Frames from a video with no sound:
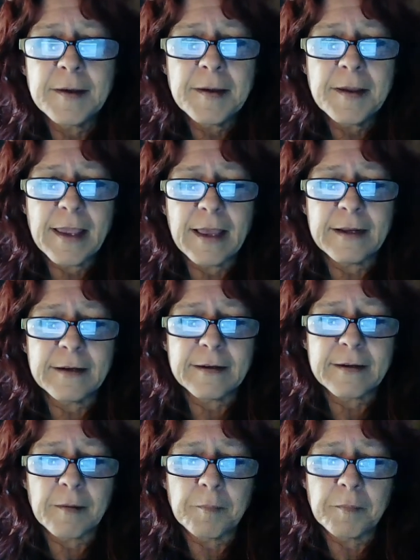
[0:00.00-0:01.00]
And
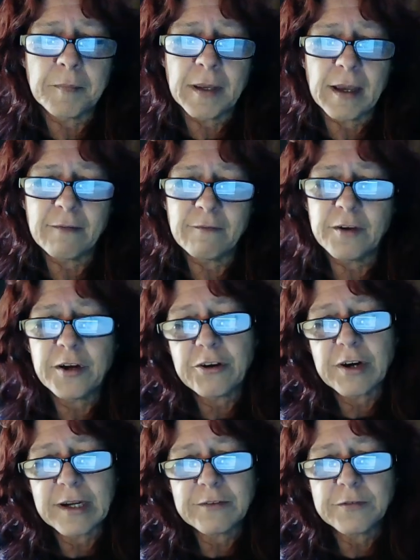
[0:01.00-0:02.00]
I'm very
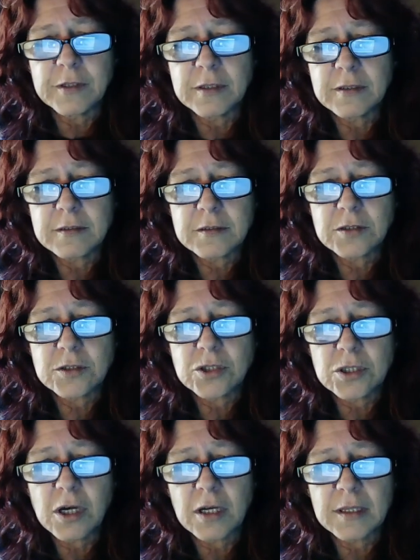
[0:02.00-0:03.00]
grateful to
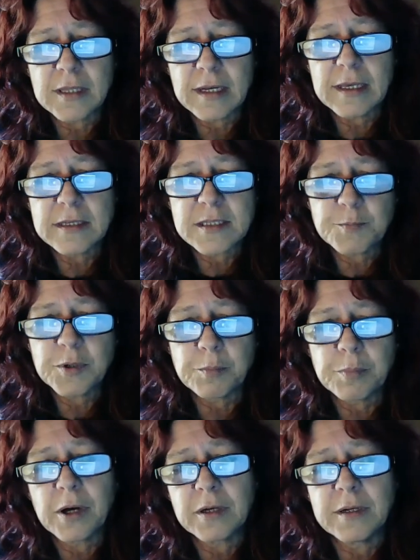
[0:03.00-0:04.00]
God that he has put
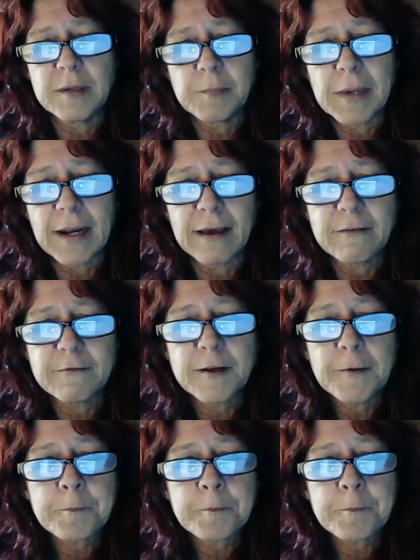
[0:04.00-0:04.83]
Barden in my life.